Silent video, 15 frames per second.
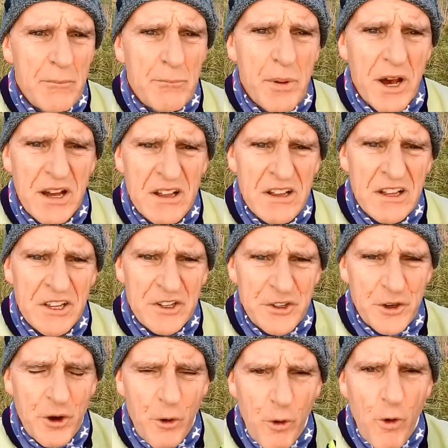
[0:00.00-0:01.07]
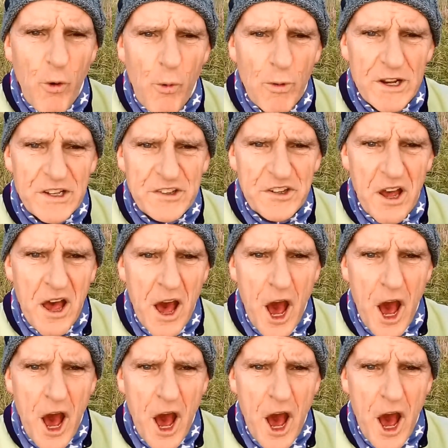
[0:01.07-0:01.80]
But you're always